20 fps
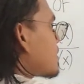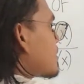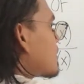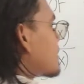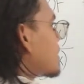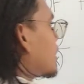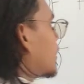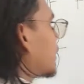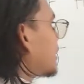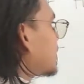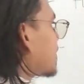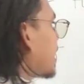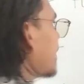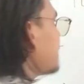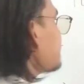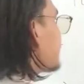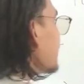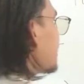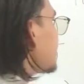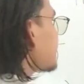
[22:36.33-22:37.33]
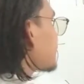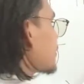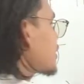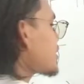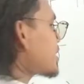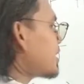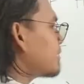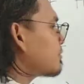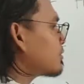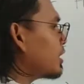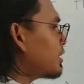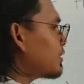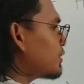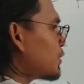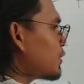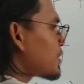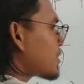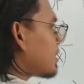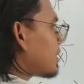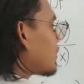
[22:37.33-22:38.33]
So it can be presented
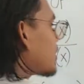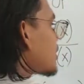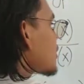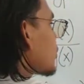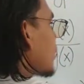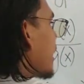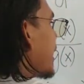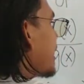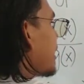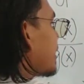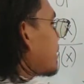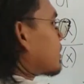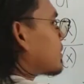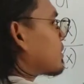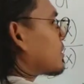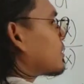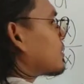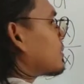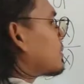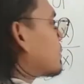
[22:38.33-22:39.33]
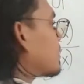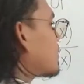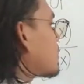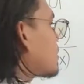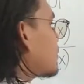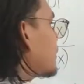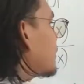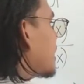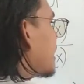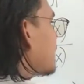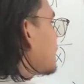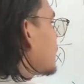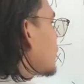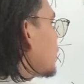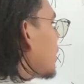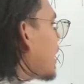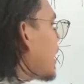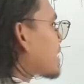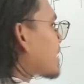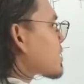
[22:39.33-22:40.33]
using this way. So we have
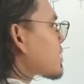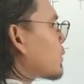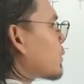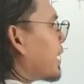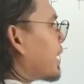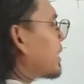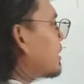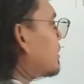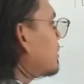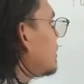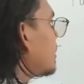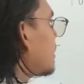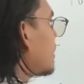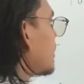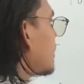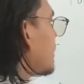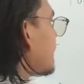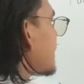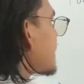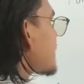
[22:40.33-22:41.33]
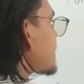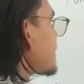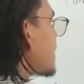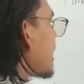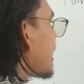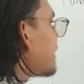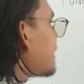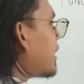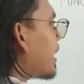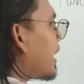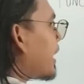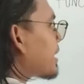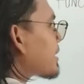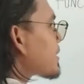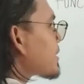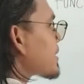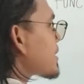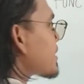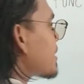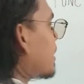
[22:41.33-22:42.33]
2x squared plus
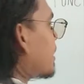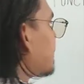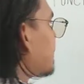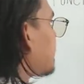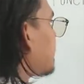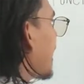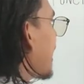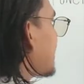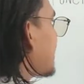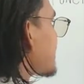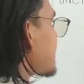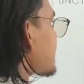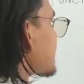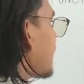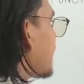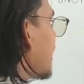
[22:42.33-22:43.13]
9x minus